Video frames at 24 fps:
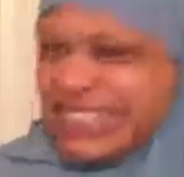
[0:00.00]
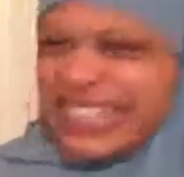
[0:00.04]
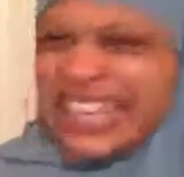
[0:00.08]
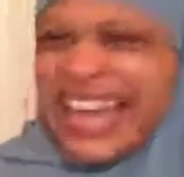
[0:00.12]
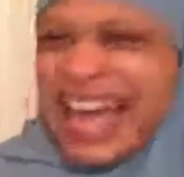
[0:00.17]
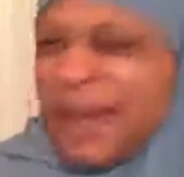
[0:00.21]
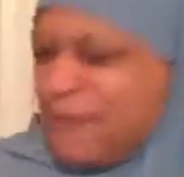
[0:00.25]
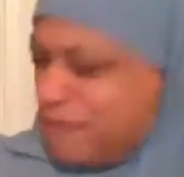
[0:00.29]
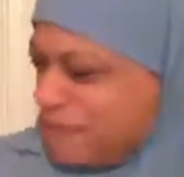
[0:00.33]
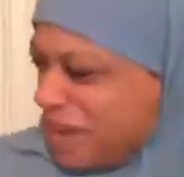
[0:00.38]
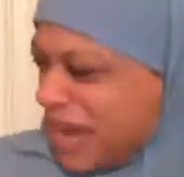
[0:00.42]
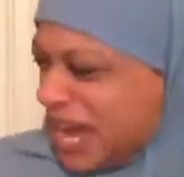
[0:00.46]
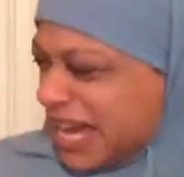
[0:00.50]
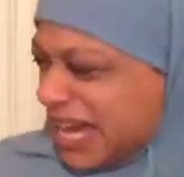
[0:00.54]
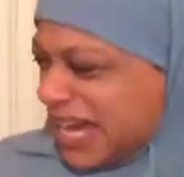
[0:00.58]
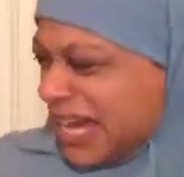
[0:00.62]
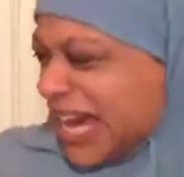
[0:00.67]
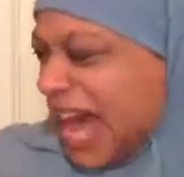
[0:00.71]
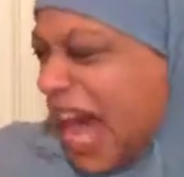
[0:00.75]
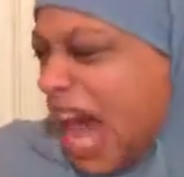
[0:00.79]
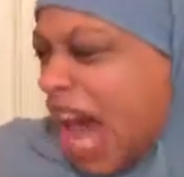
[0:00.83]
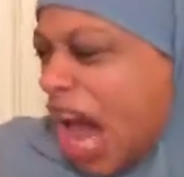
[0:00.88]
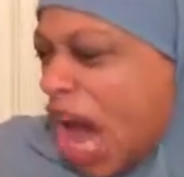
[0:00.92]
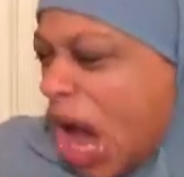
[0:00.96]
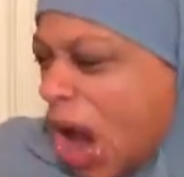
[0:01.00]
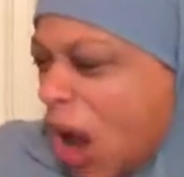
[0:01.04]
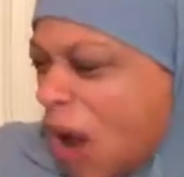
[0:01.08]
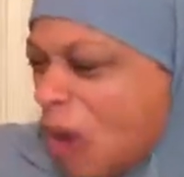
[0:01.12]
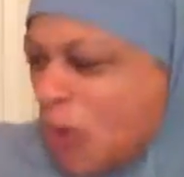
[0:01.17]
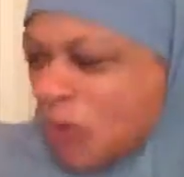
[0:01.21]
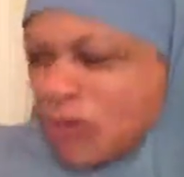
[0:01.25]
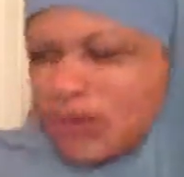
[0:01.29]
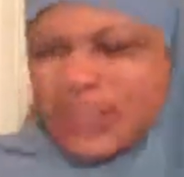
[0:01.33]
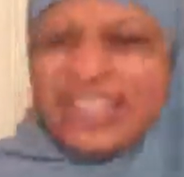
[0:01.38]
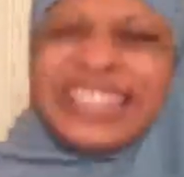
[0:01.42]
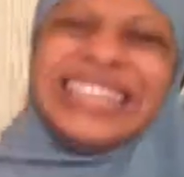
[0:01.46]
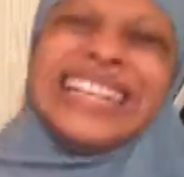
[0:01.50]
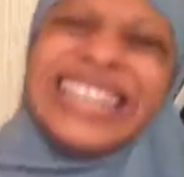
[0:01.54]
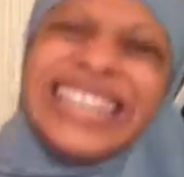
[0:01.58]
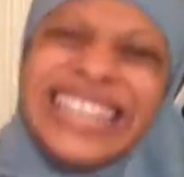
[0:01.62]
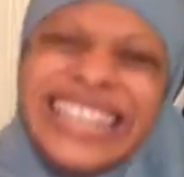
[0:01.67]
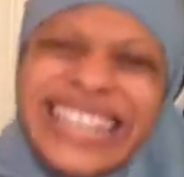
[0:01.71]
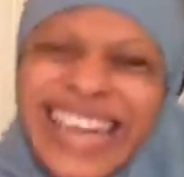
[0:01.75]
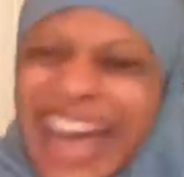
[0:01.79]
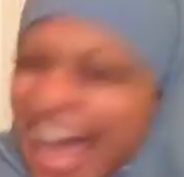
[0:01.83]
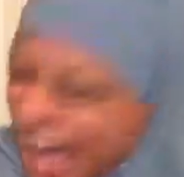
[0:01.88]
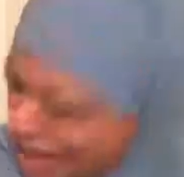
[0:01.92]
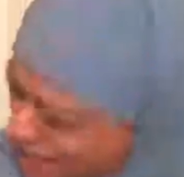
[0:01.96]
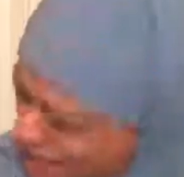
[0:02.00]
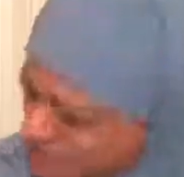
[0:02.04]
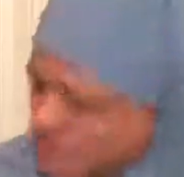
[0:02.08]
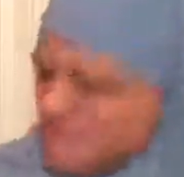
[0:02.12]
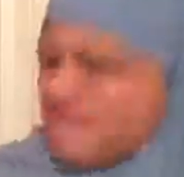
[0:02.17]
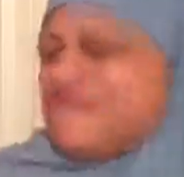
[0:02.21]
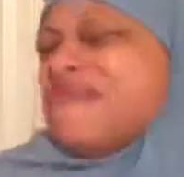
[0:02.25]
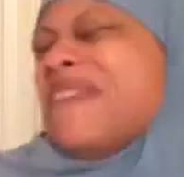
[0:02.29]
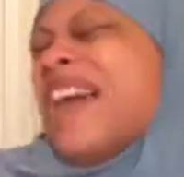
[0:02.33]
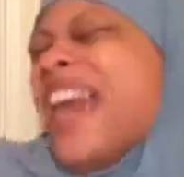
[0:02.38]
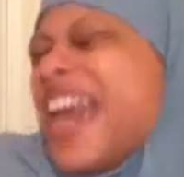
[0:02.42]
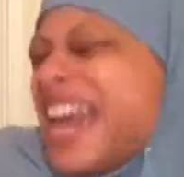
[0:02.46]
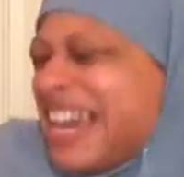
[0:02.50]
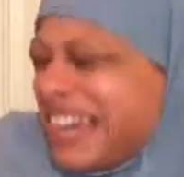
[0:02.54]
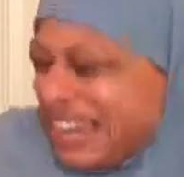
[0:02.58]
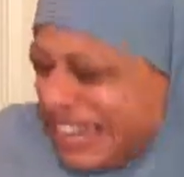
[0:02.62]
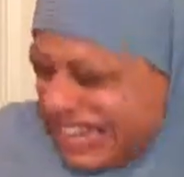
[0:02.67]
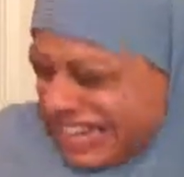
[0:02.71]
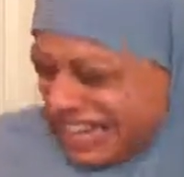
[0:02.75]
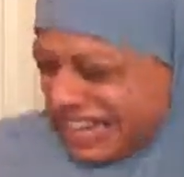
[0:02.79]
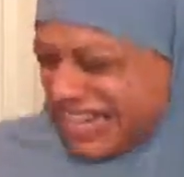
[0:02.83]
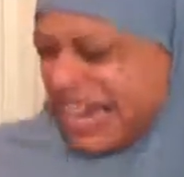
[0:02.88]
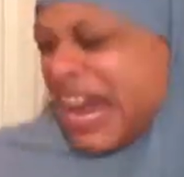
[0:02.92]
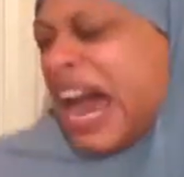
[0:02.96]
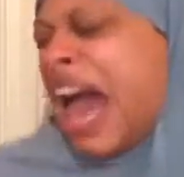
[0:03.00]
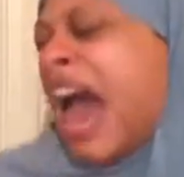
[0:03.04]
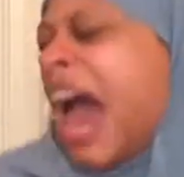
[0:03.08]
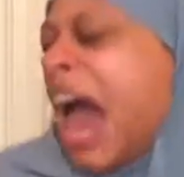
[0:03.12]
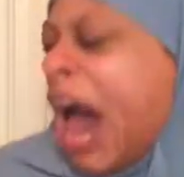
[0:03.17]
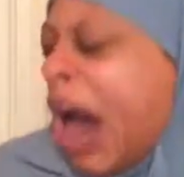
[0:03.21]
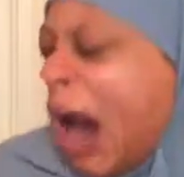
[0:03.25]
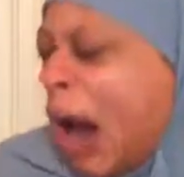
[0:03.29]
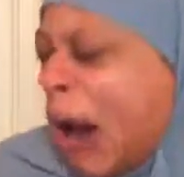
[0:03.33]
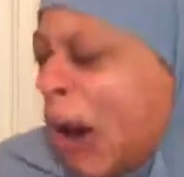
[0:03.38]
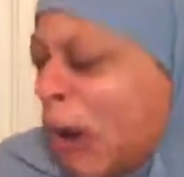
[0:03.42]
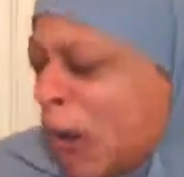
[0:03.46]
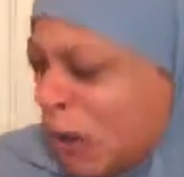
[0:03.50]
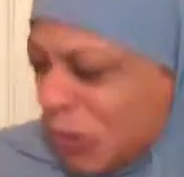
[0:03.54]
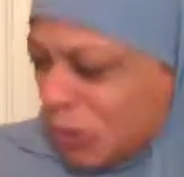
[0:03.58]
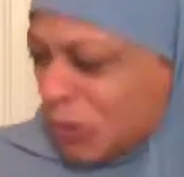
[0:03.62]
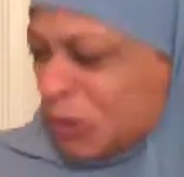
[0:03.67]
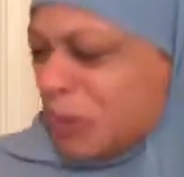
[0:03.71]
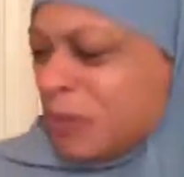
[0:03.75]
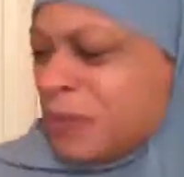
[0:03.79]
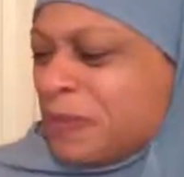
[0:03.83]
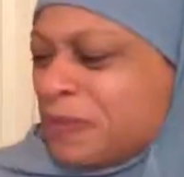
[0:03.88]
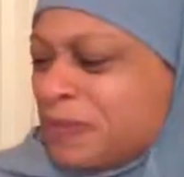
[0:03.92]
Let me go! Let me go!